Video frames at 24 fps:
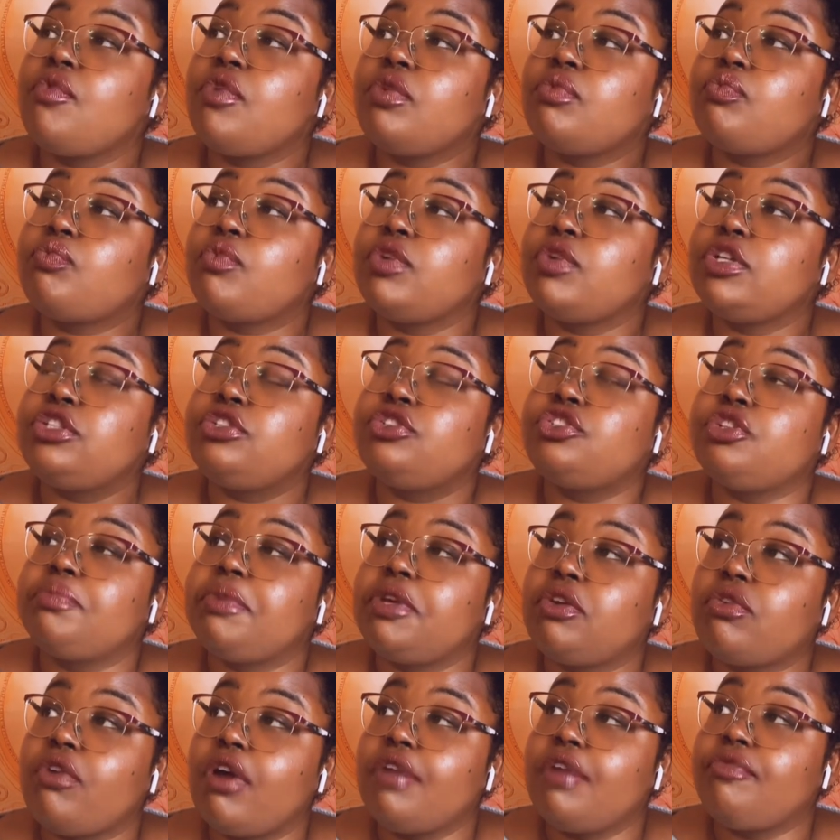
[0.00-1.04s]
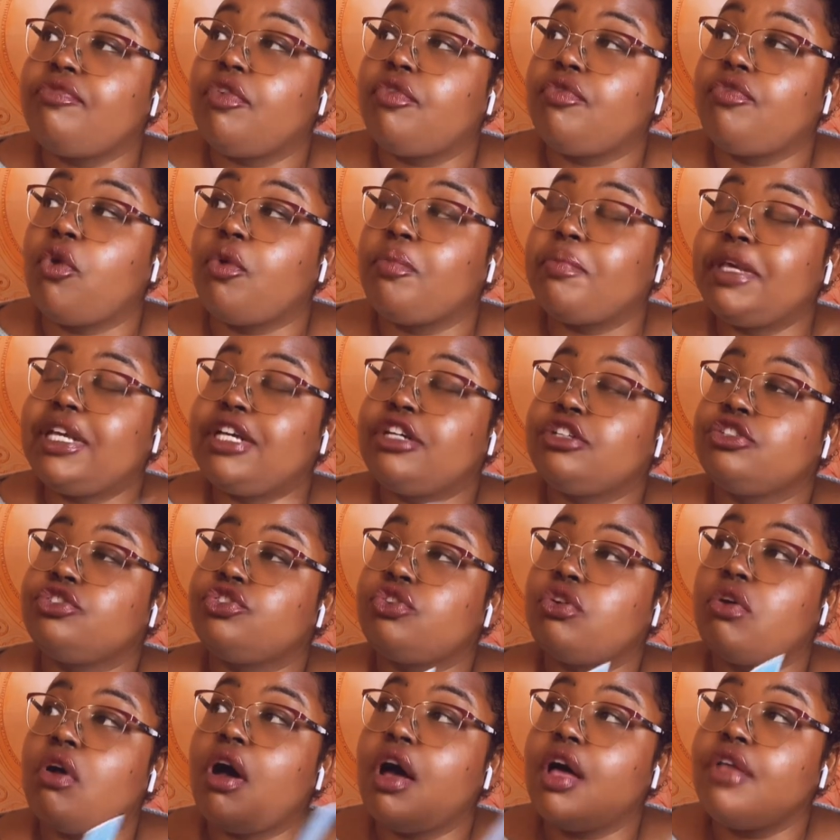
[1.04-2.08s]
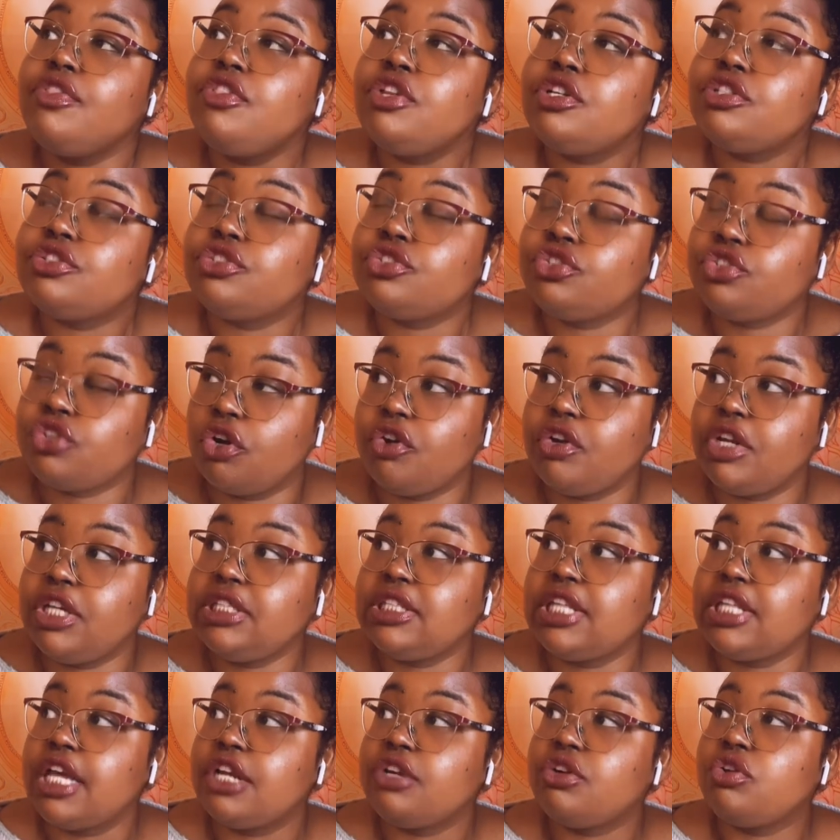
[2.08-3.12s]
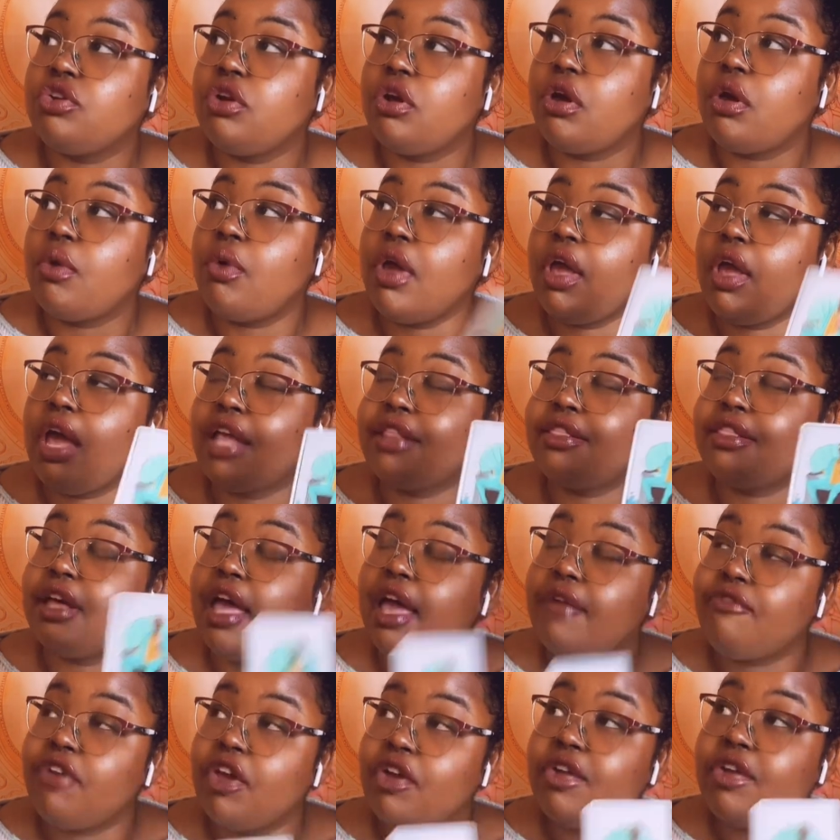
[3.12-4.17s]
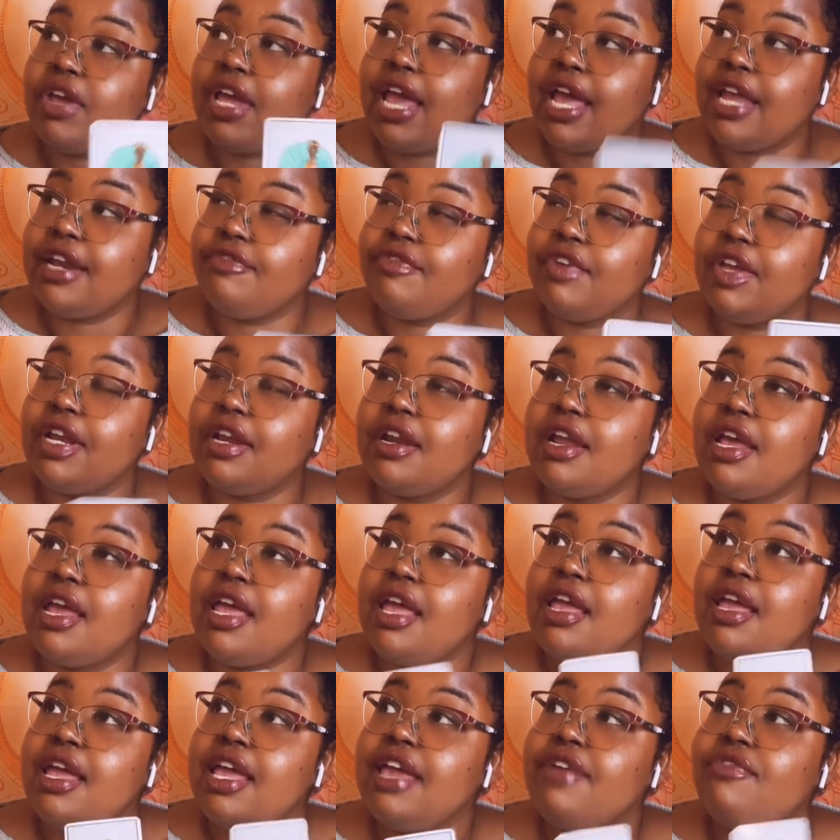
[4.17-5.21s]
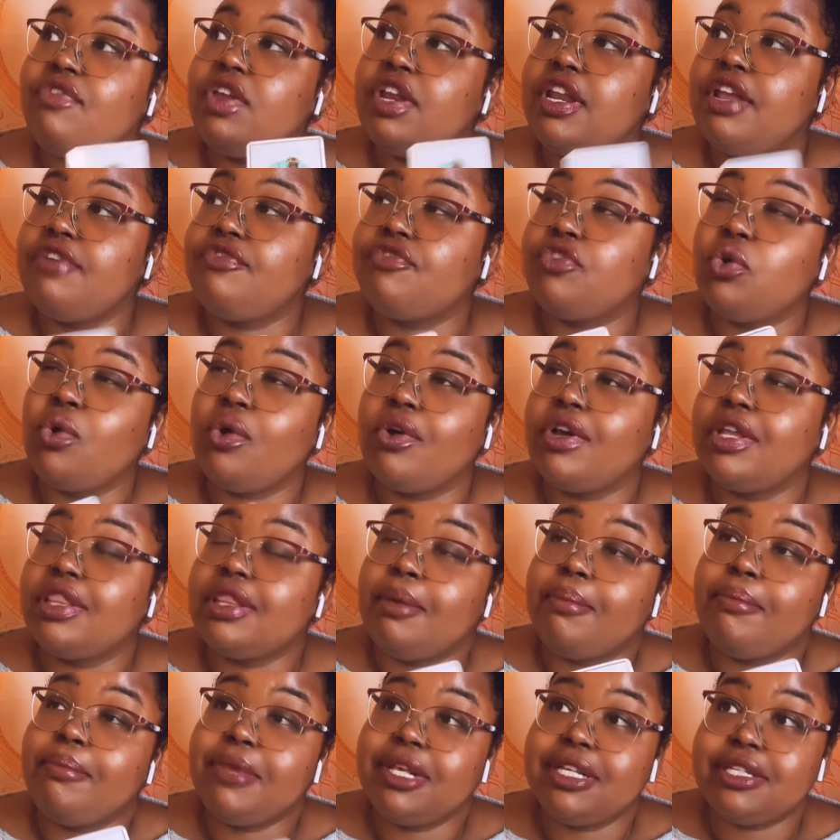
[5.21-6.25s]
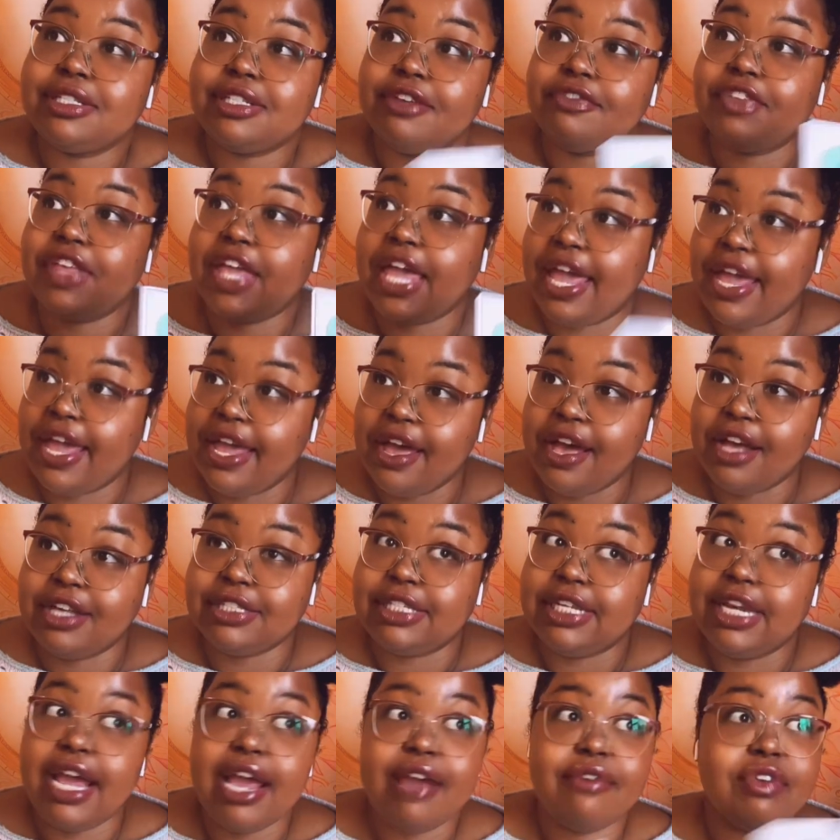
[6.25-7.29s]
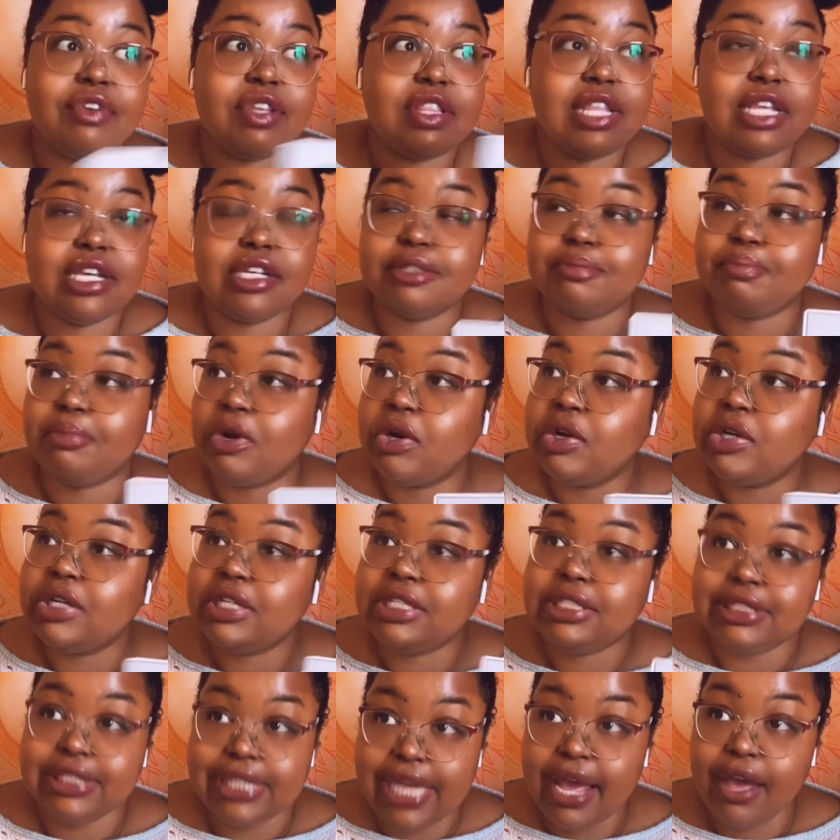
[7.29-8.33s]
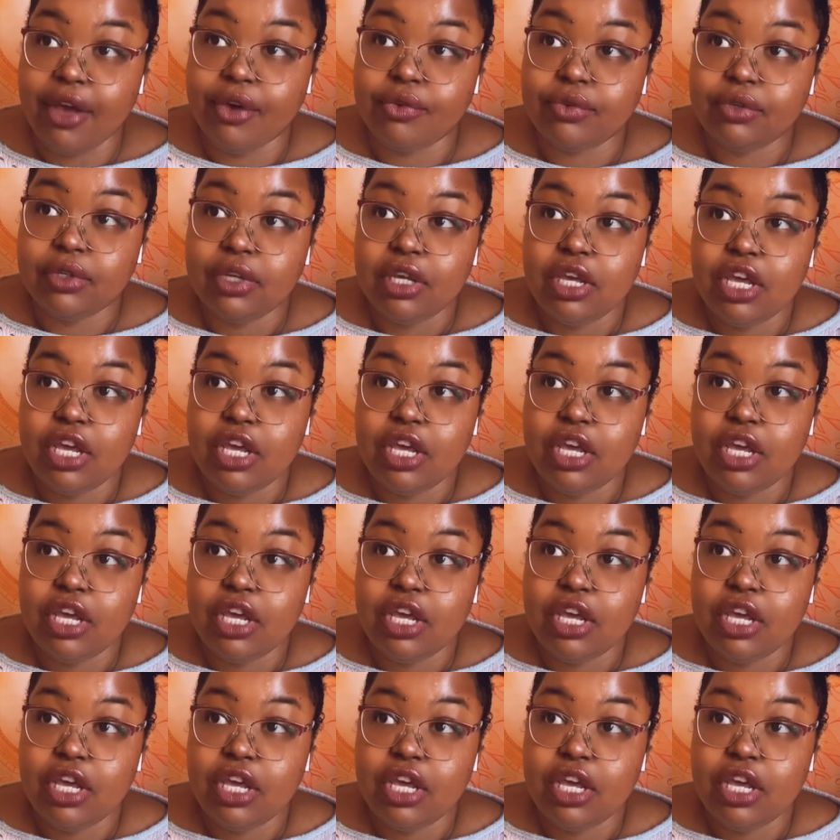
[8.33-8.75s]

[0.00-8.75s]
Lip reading: what you should be grateful for, because you're on this journey that at the very end of it, even if you are in the midst of chaos and everything is burning down,